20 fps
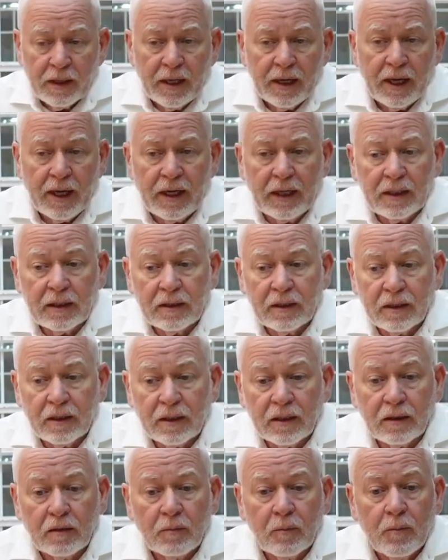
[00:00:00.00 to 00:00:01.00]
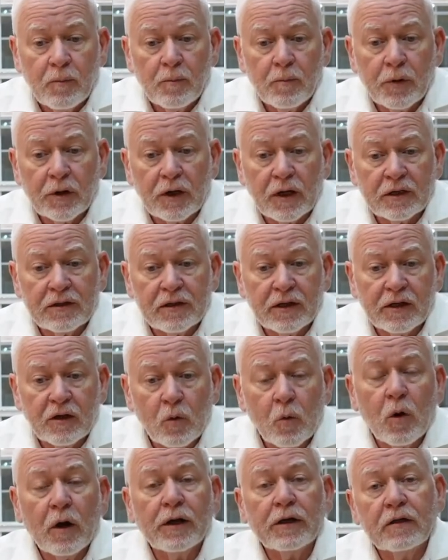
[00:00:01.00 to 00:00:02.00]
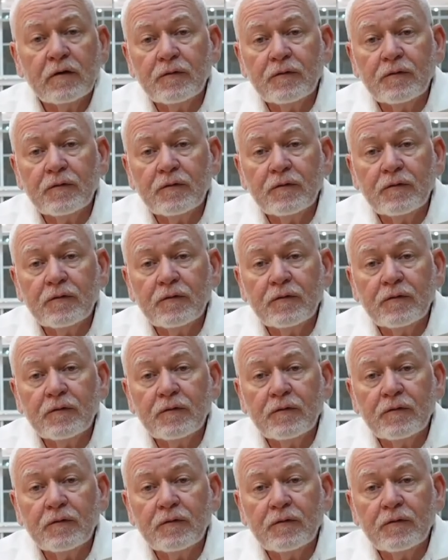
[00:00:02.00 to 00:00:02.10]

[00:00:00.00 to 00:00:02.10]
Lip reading: And but I'll tell you what,